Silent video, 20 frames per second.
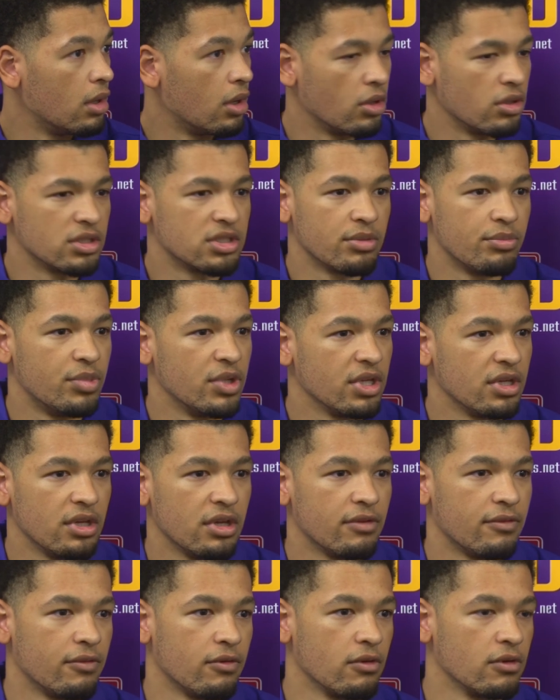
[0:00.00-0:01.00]
Well, that's a big
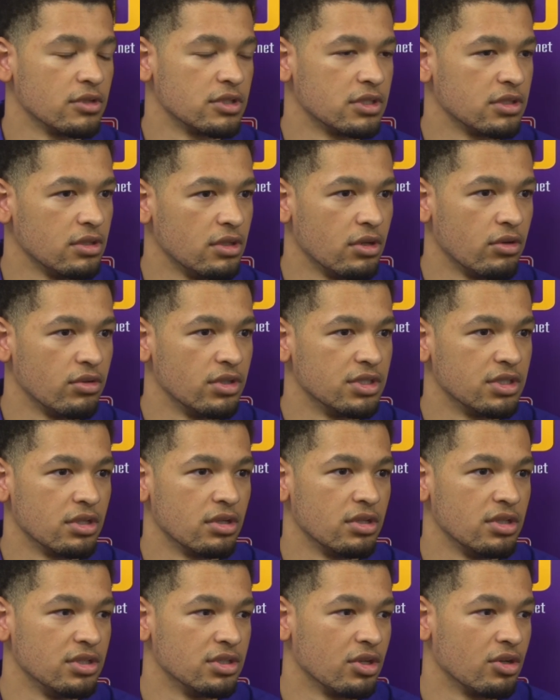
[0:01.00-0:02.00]
get for us. You know,
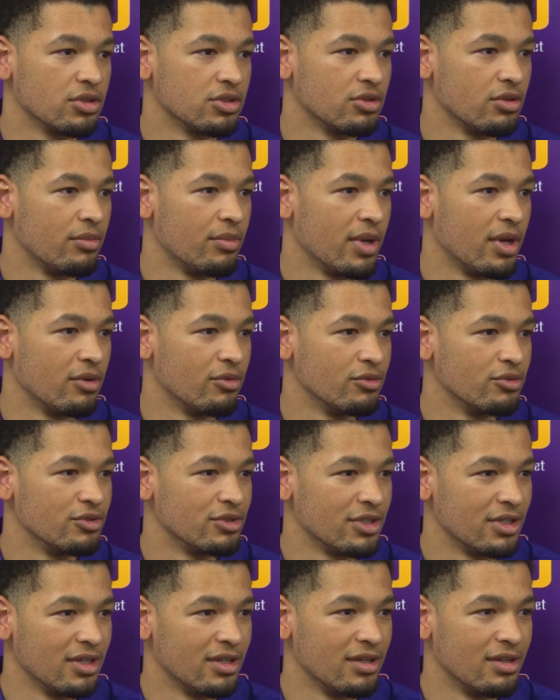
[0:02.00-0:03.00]
he's also a Baton Rouge
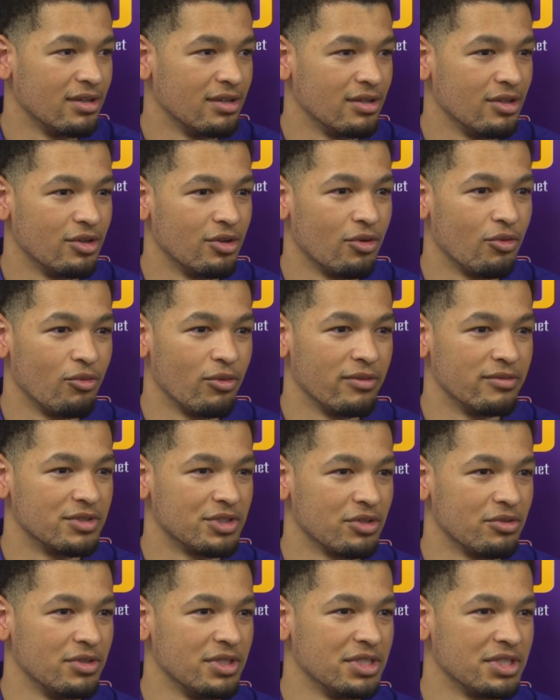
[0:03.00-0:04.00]
kid. You know,
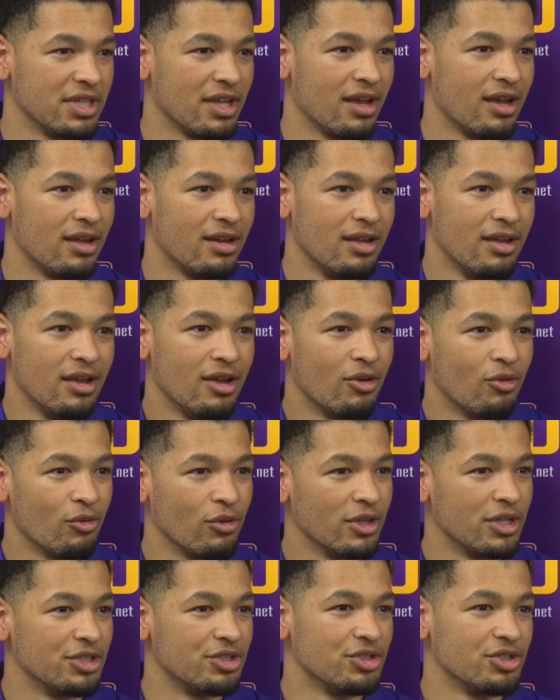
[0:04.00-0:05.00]
so he's got
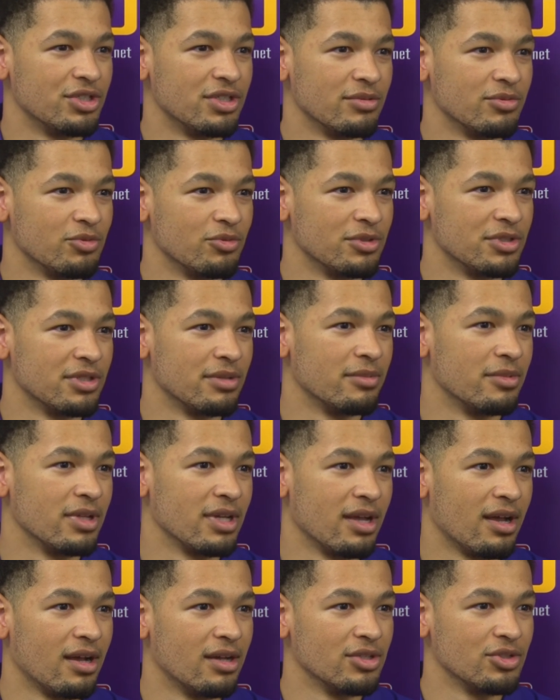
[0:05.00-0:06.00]
relationships with some of
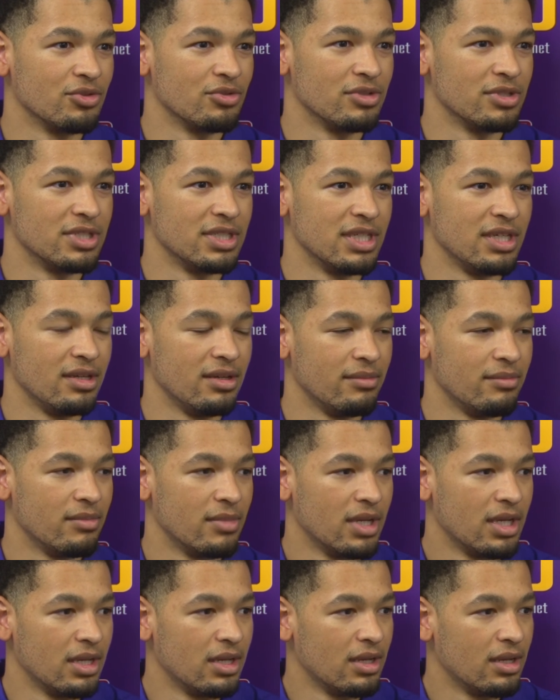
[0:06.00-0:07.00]
the guys on the team.
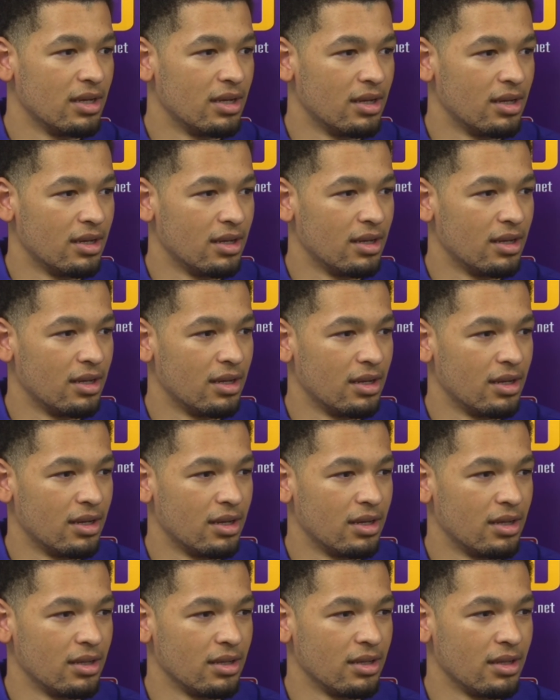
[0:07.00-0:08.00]

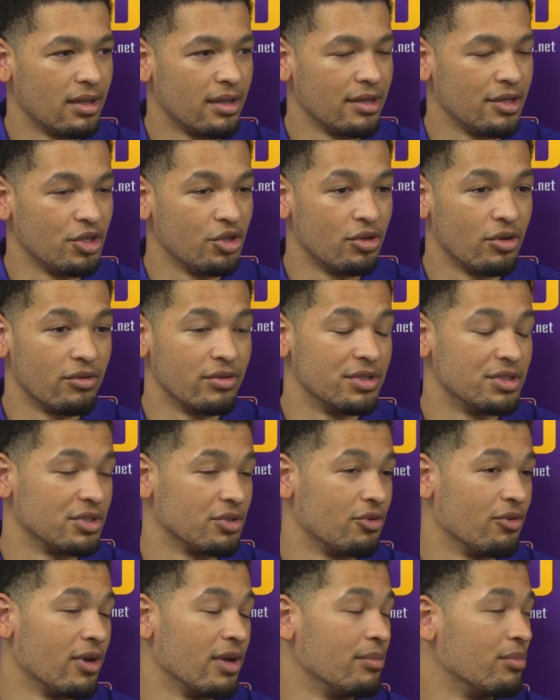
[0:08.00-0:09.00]
And, you know, he's a
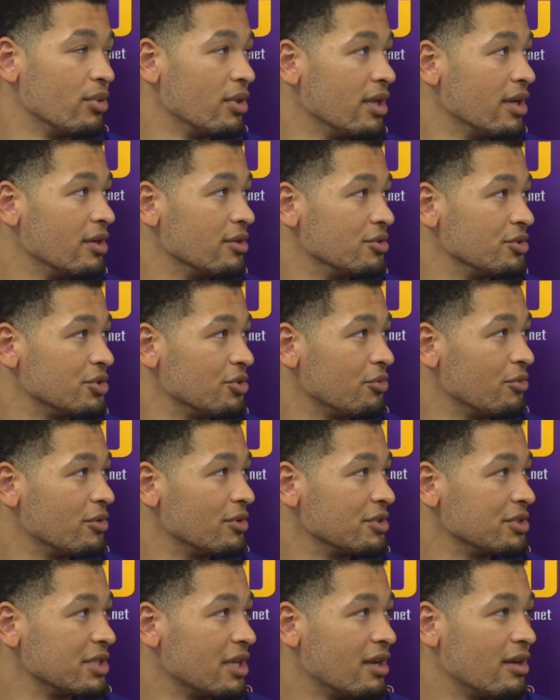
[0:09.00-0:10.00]
great player. So we're
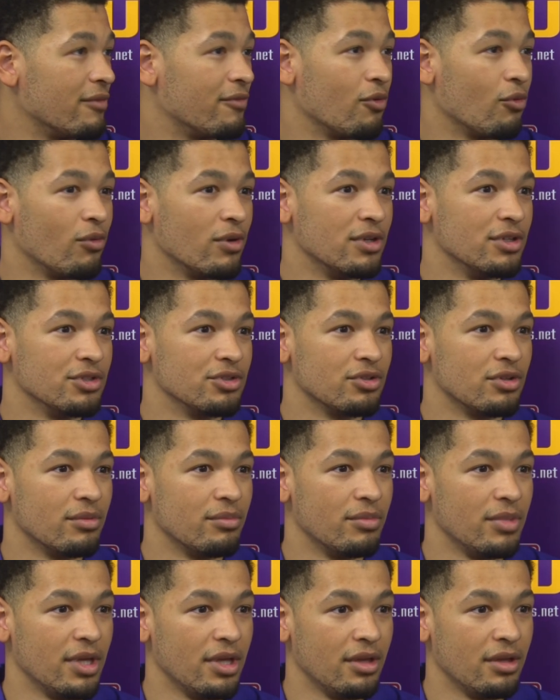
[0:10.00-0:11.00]
excited for what he's going to
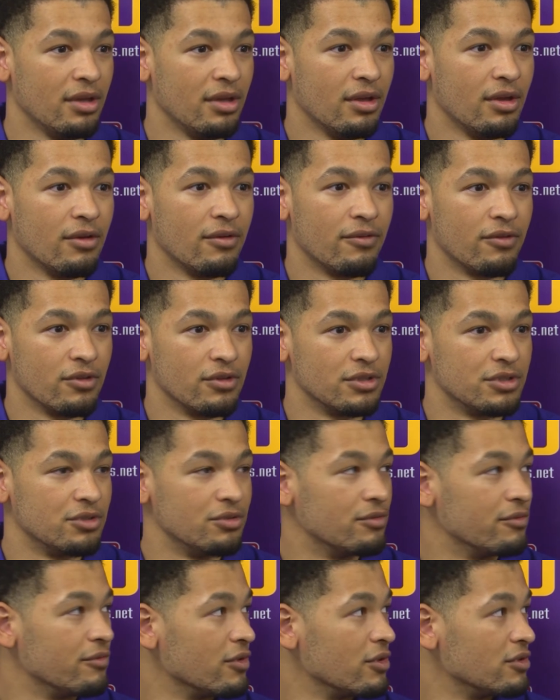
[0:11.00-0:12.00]
be for this
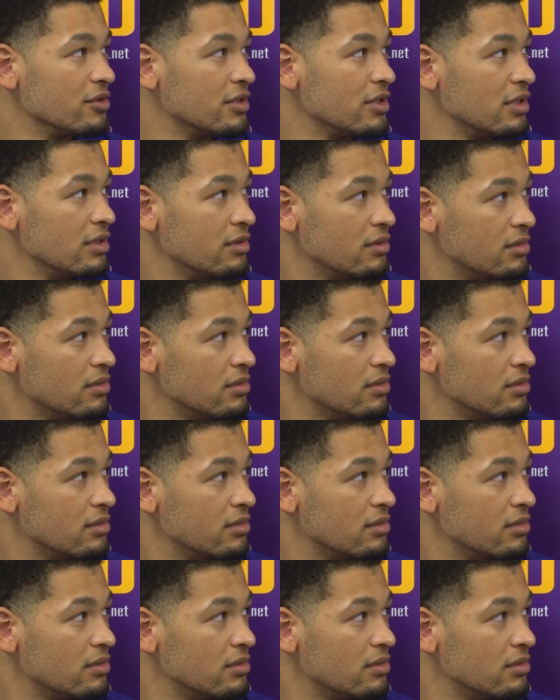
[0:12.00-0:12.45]
university.